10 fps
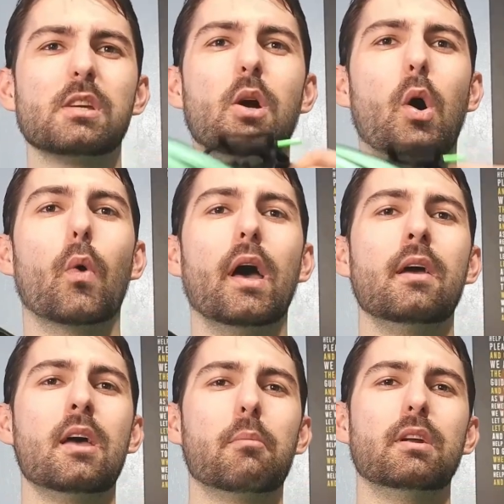go
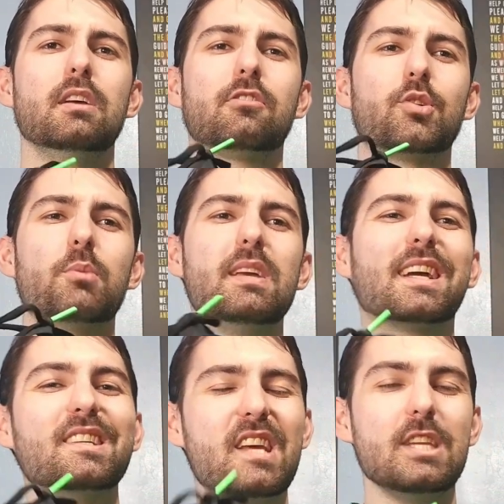away, but it is going to be a
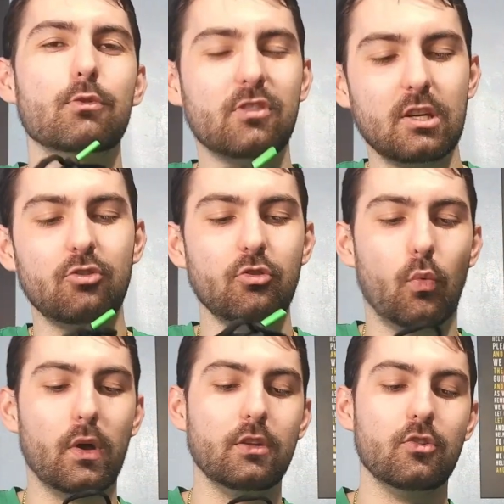continuous issue
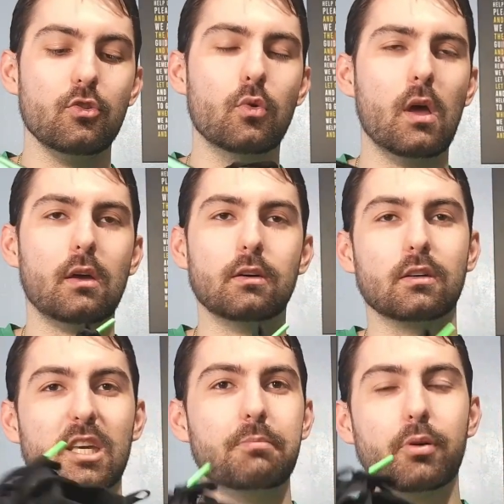when you
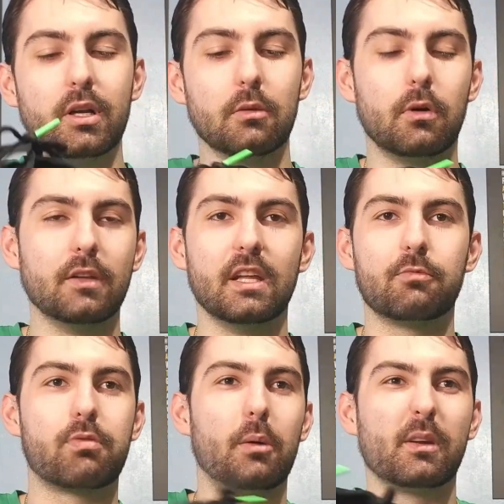keep putting them on. That's
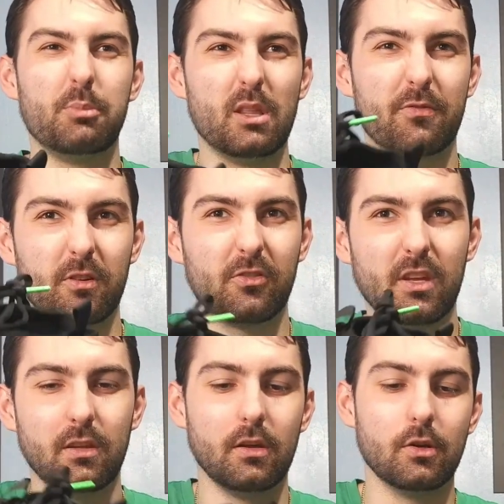probably going to be the first
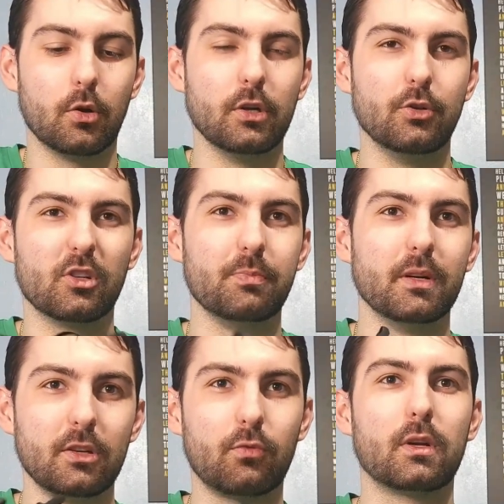thing that you're going to
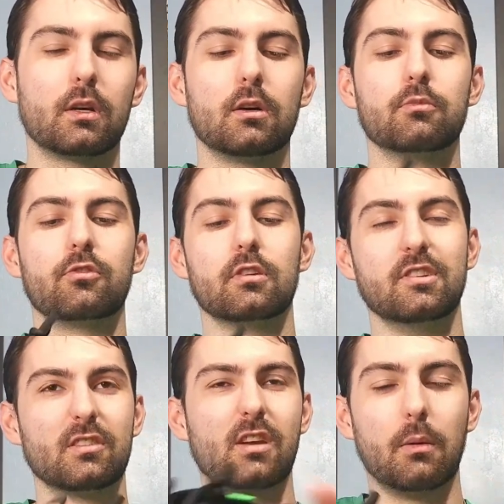experience when it comes to
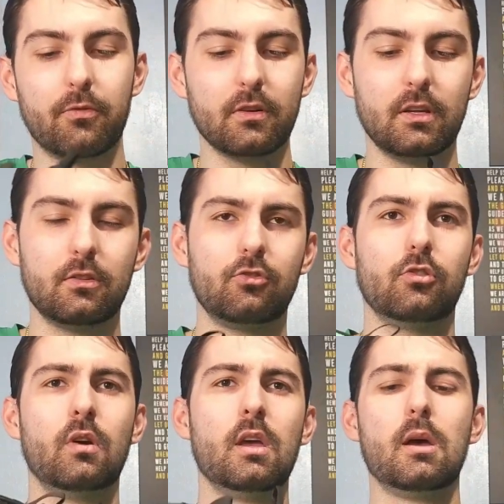discomfort in the
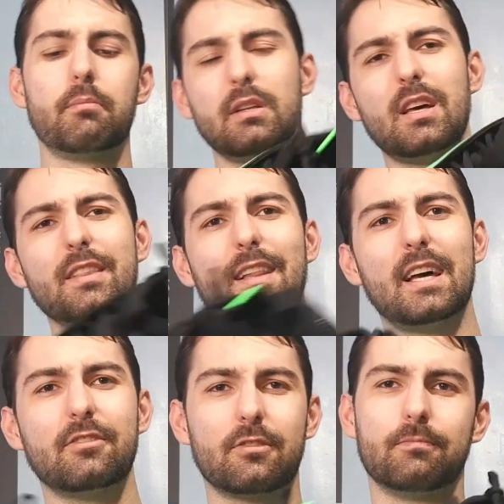shoe. But
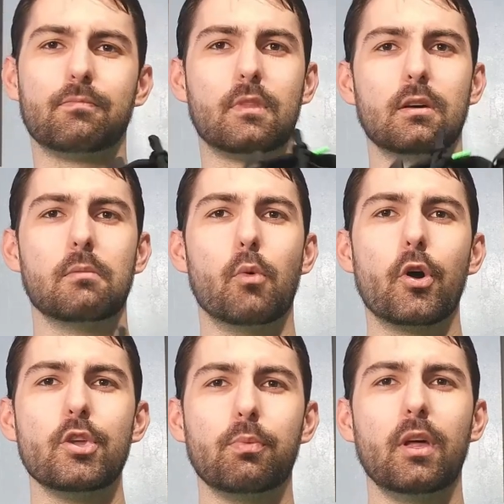nonetheless, the
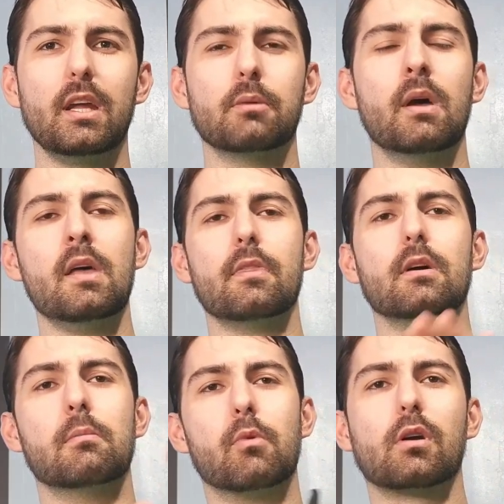more you play in them,
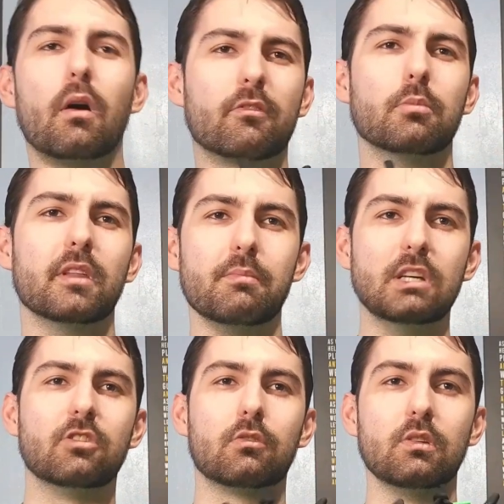the more comfortable they
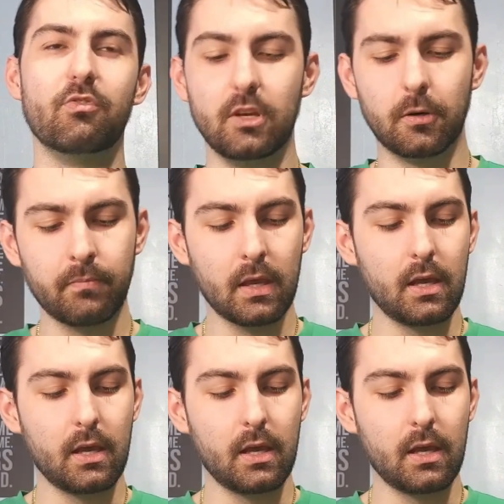basically feel.